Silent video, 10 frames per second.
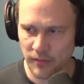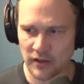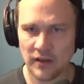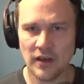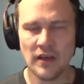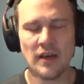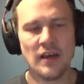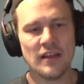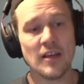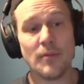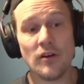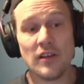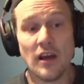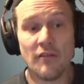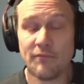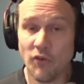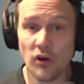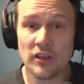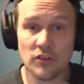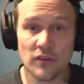but that apparently are
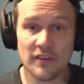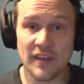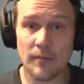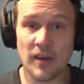falling into the same